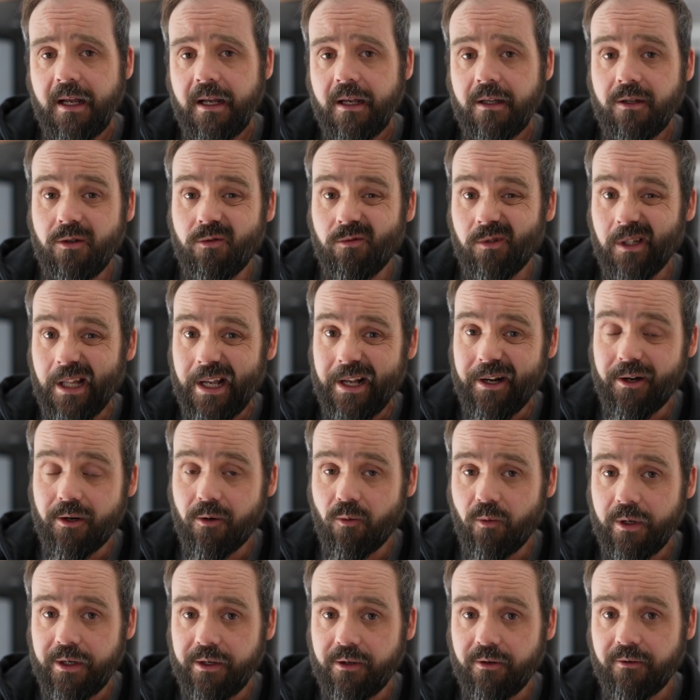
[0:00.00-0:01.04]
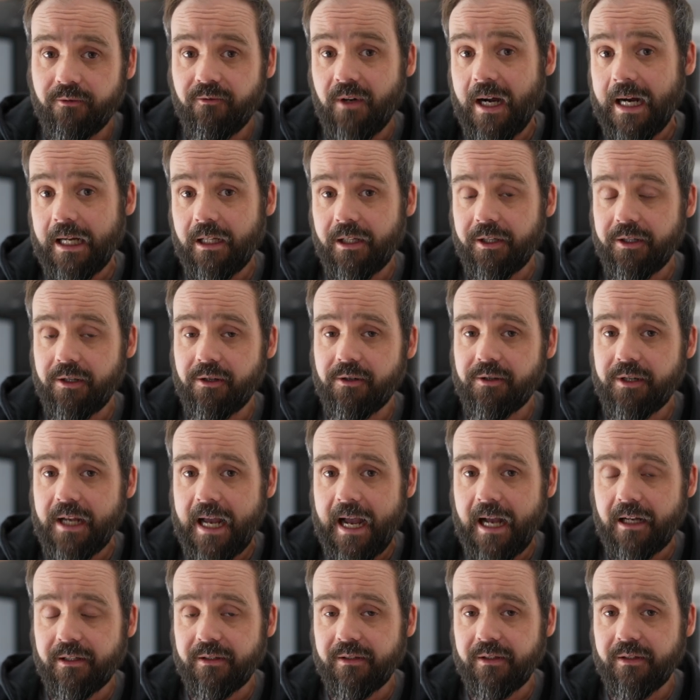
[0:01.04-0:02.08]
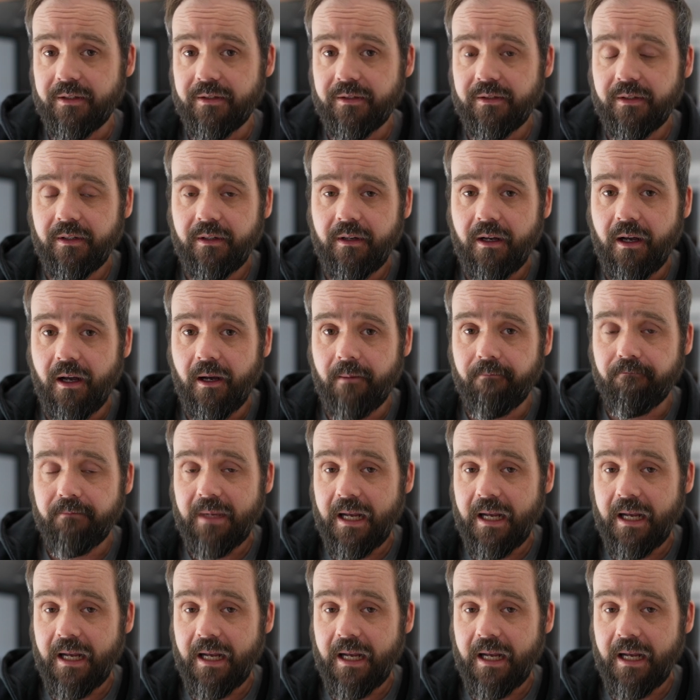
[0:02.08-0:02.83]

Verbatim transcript: you later when you're filing your taxes um,